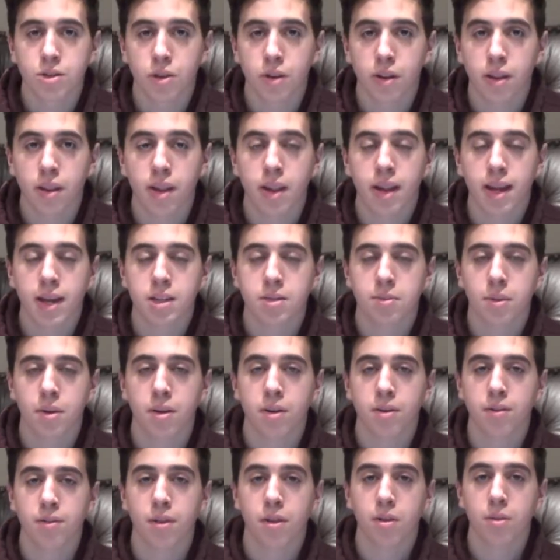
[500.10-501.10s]
in the next part
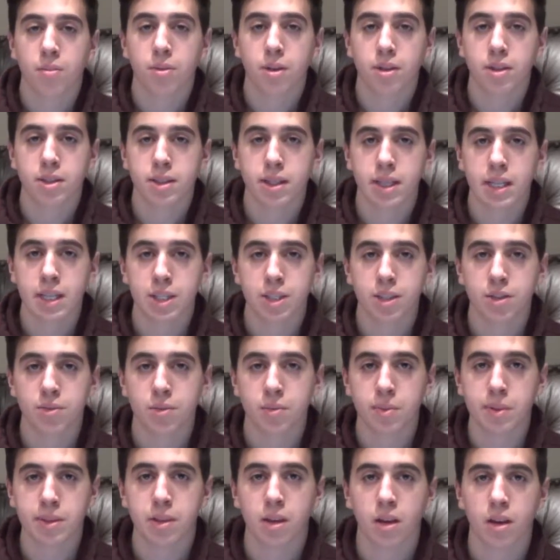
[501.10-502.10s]
of our presentation, we'll
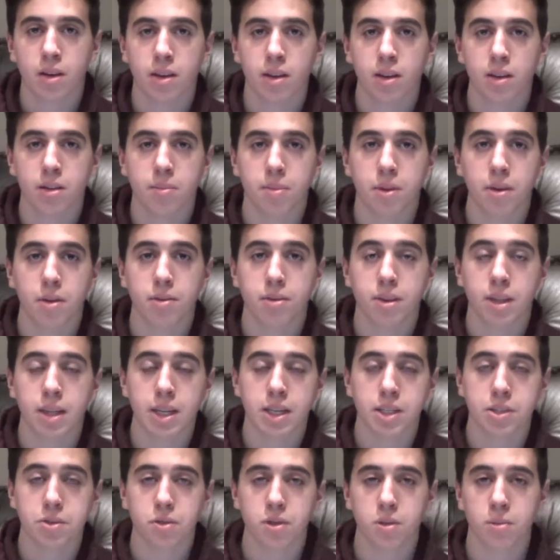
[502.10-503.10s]
be talking about the
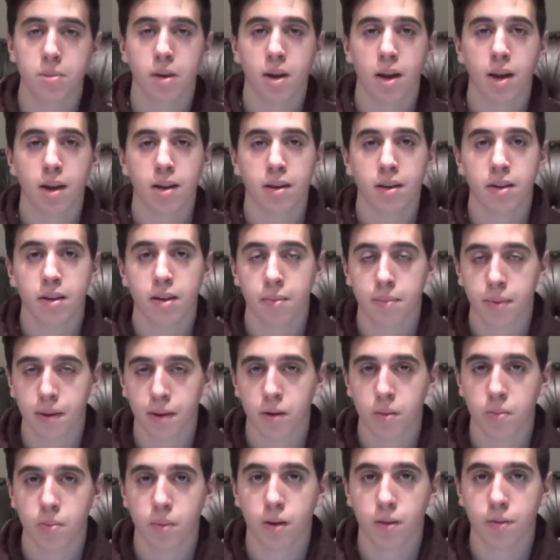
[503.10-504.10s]
history behind a
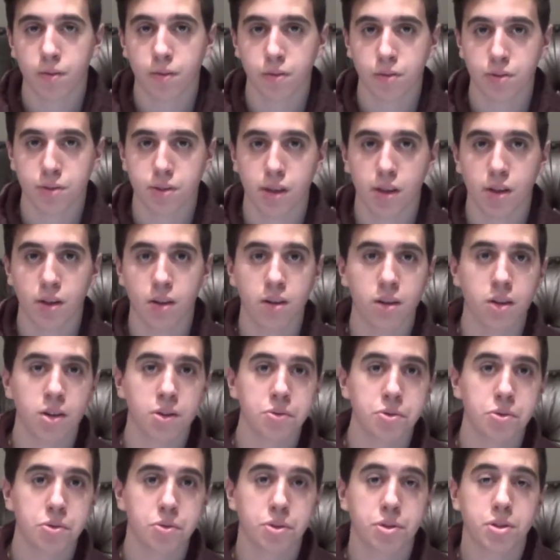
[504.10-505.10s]
microbial fuel cell.
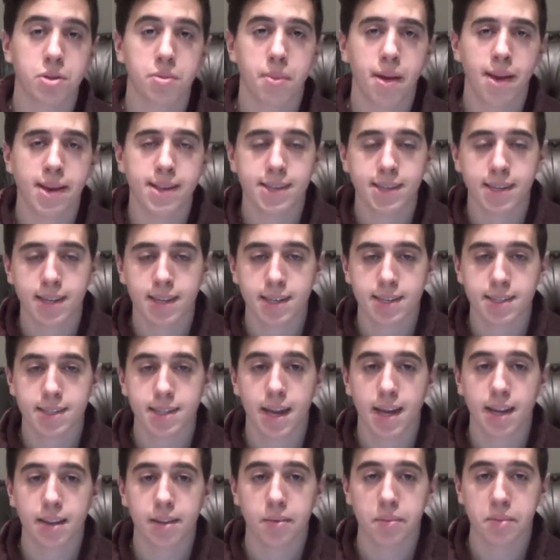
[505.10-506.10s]
So what's amazing is
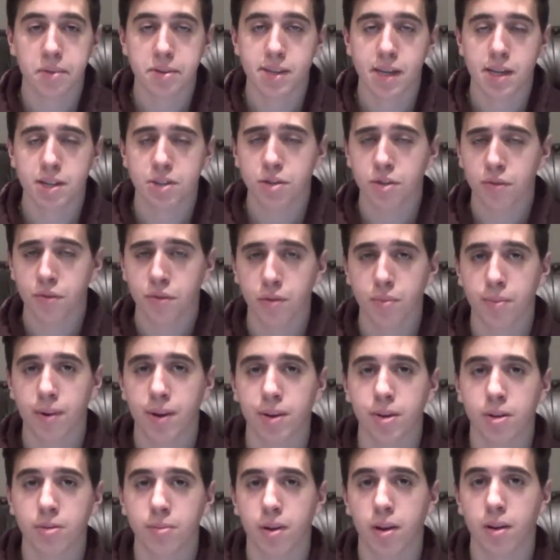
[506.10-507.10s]
that the potential for a
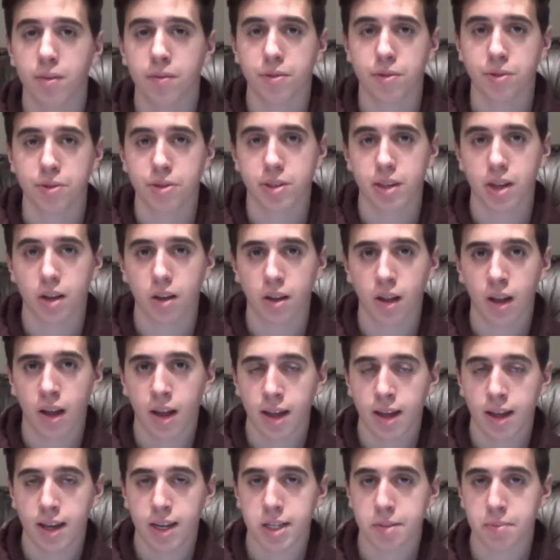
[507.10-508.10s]
microbial fuel cell
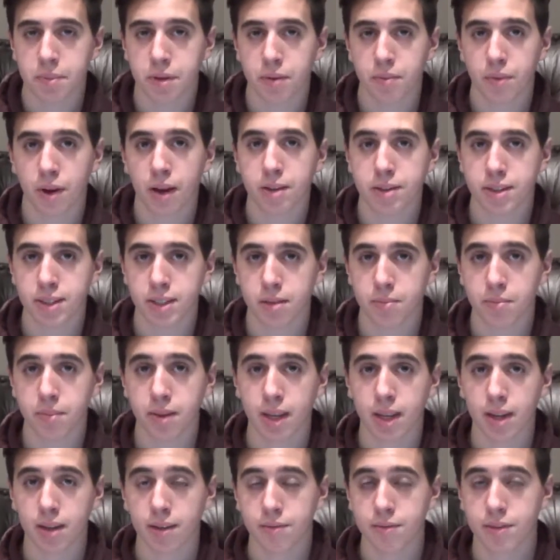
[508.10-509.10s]
has been around since the
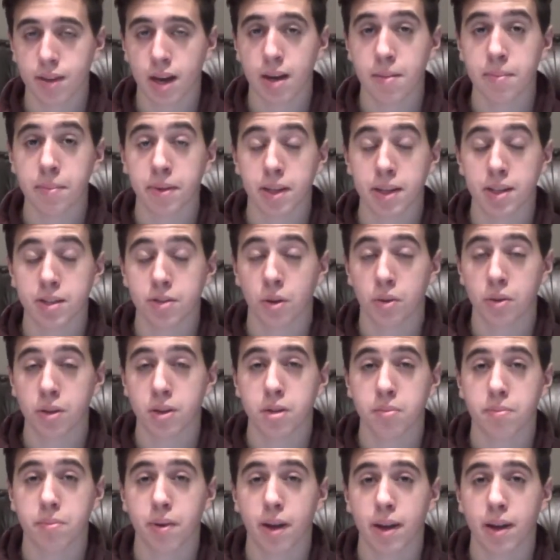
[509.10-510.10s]
beginning of time because it's only
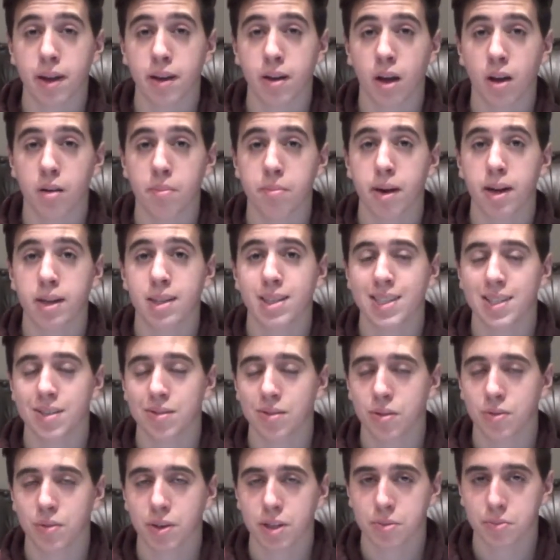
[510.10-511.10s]
dependent on
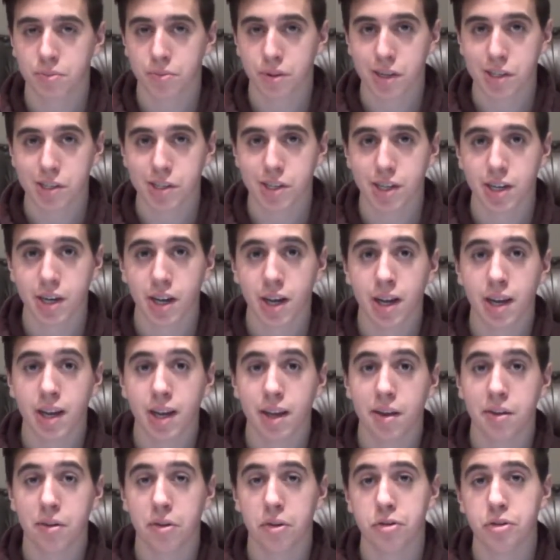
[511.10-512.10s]
bacterial respiration
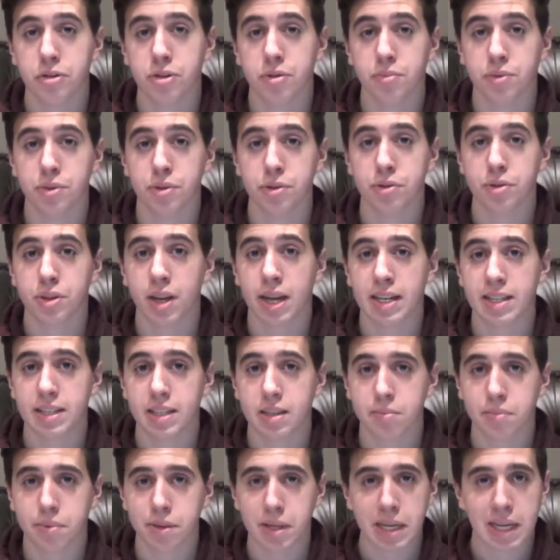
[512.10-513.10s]
in order to produce
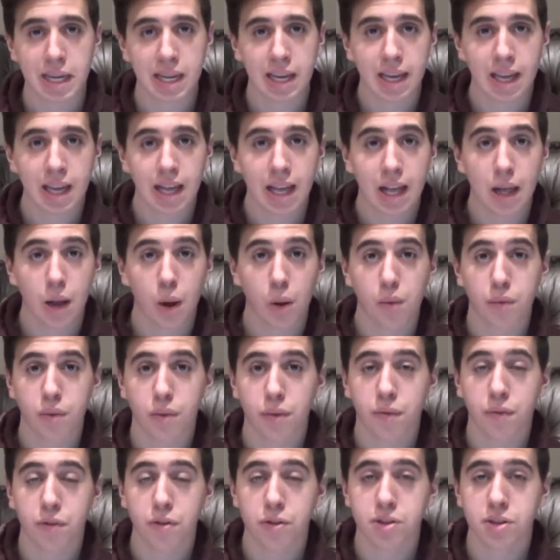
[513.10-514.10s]
ATP. However, the
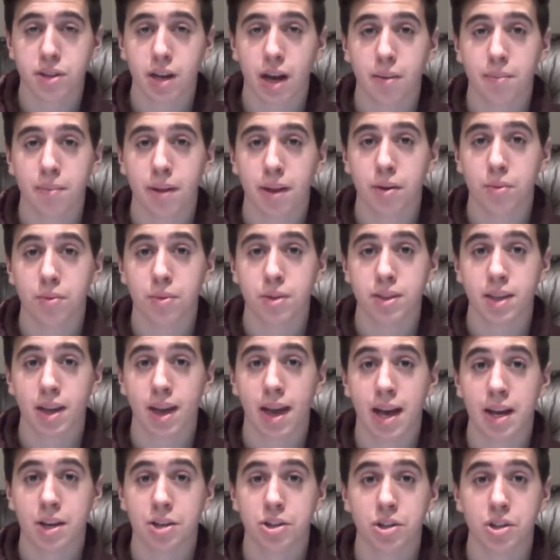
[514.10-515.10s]
first time that it was
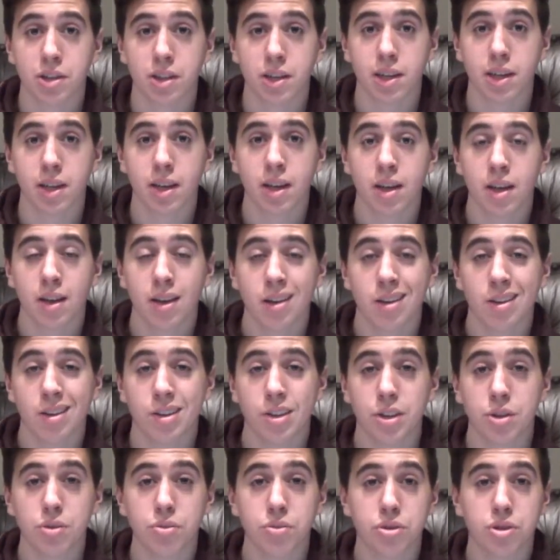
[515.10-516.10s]
actually
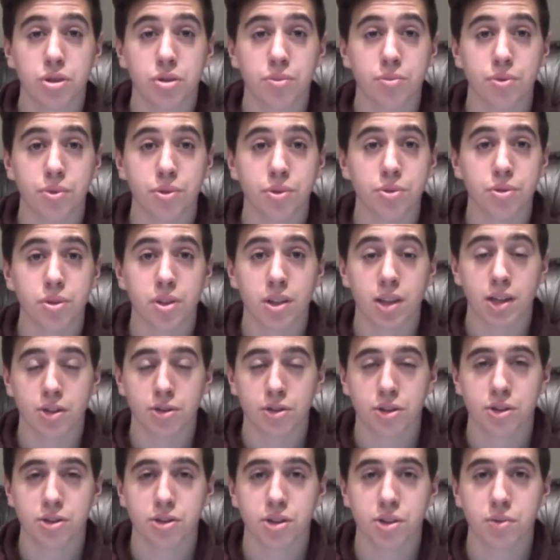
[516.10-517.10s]
used to produce
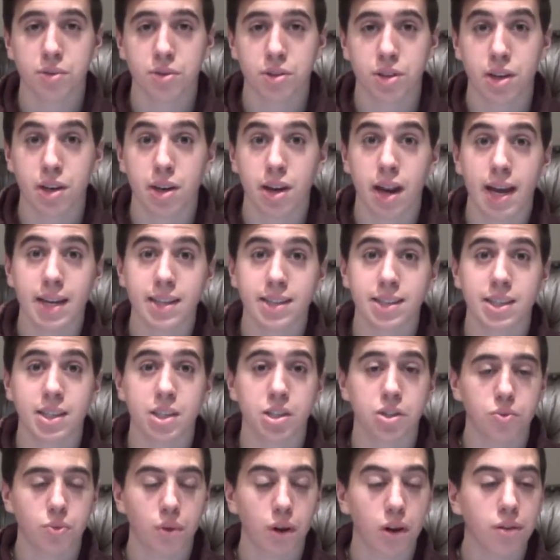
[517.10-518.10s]
electricity was in
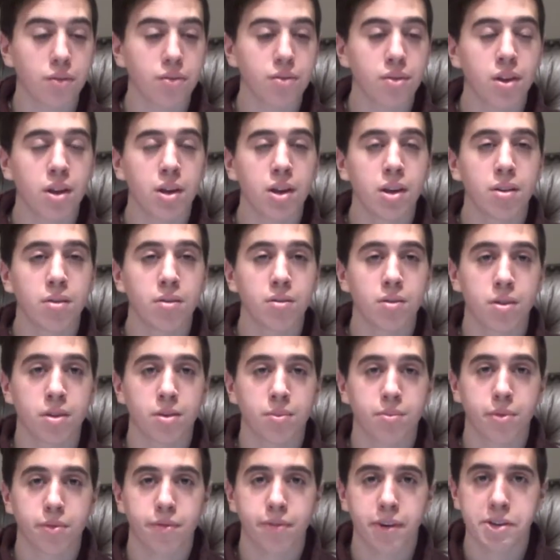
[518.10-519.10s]
1912 when a
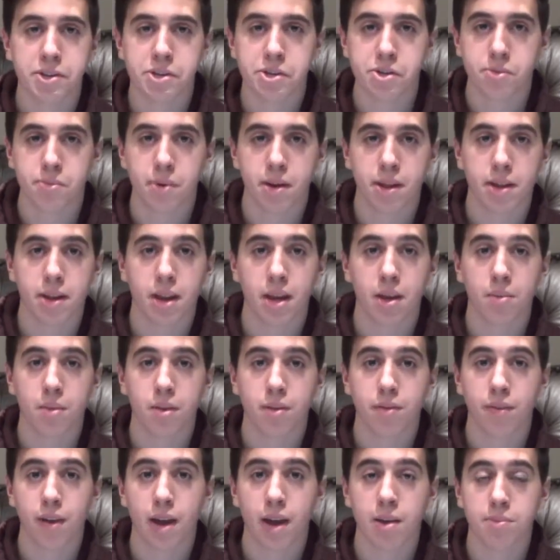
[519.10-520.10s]
professor by the name
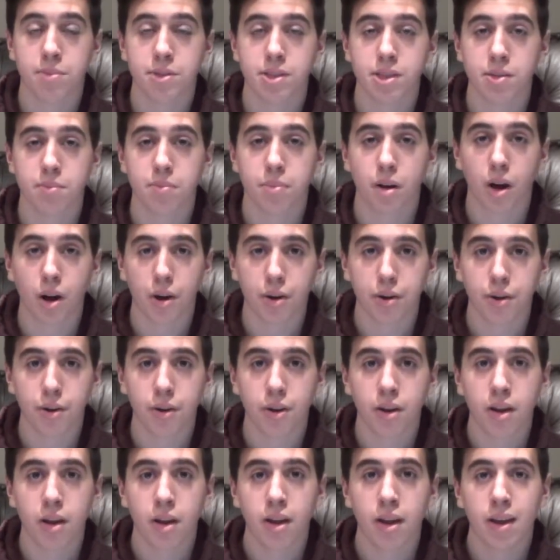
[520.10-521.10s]
of M.C.
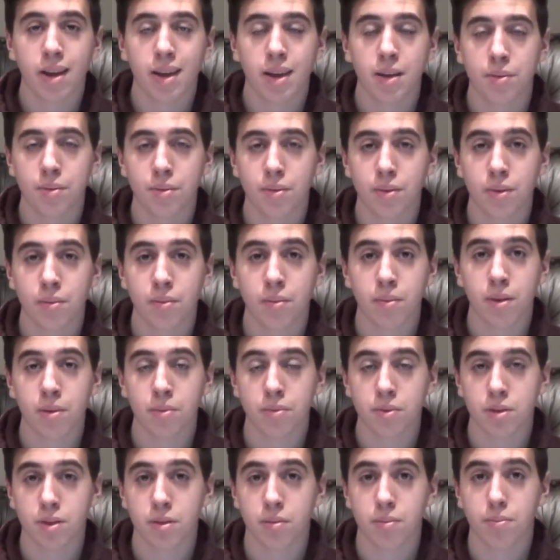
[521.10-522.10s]
Potter, he
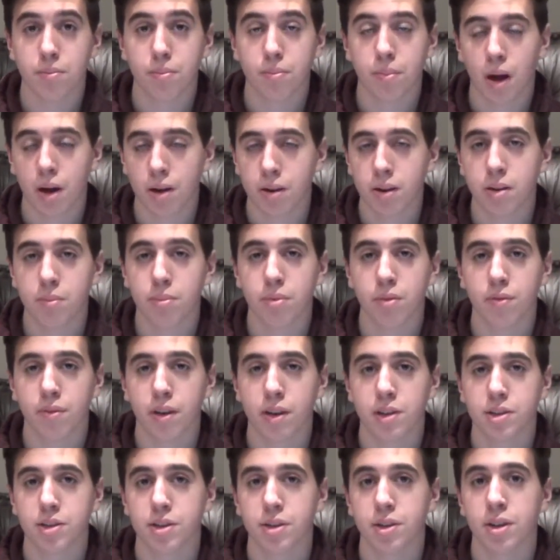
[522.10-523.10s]
was a botany
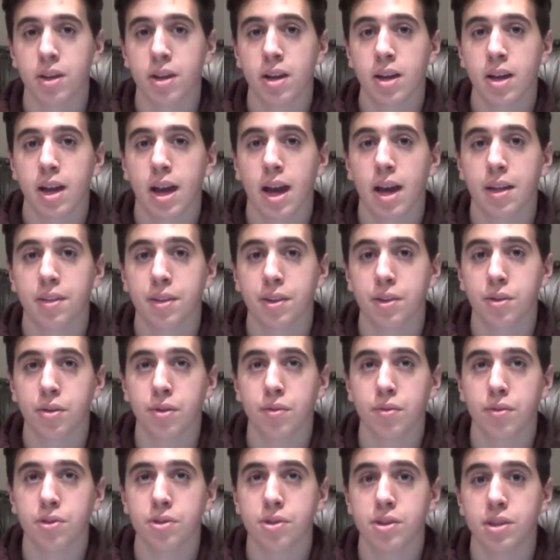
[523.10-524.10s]
professor at the
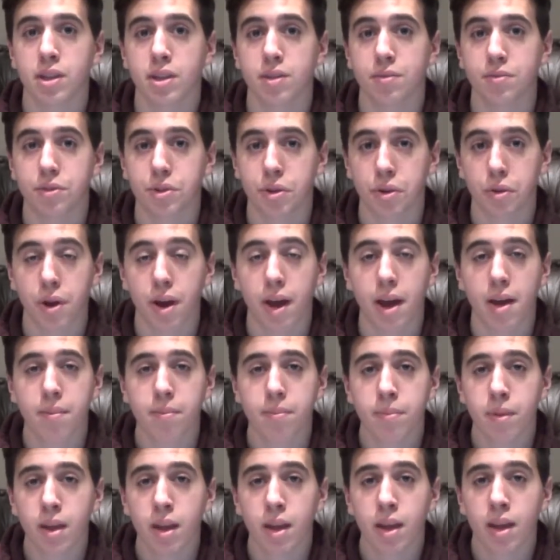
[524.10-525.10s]
University of
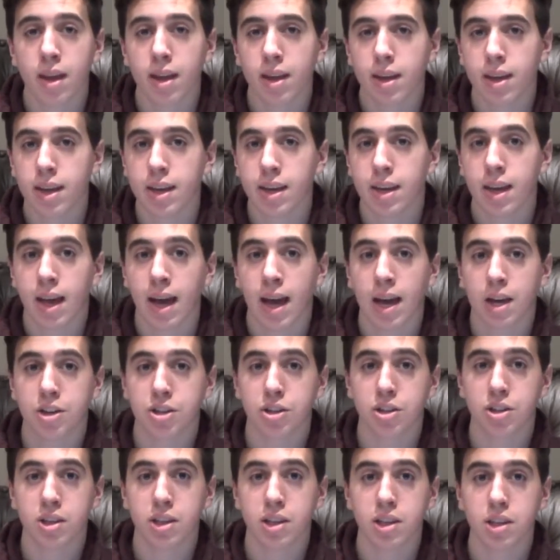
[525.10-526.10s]
Durham. He
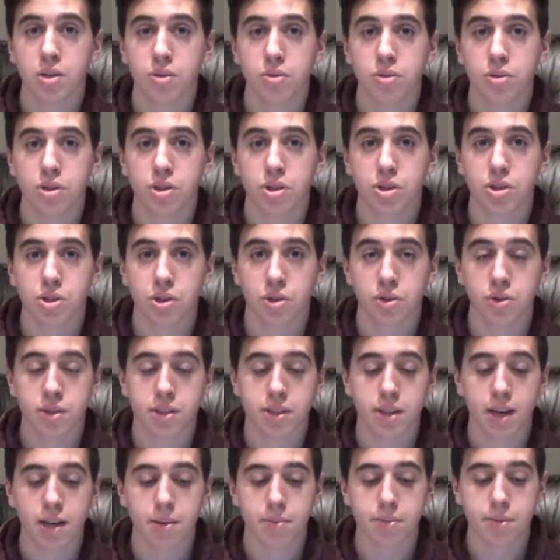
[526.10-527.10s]
actually used certain
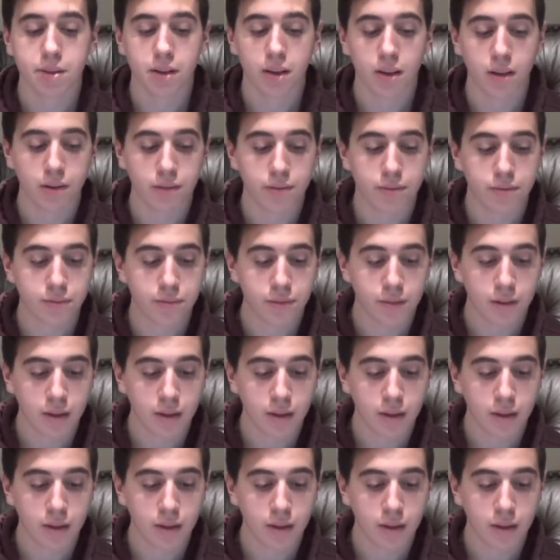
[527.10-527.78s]
types of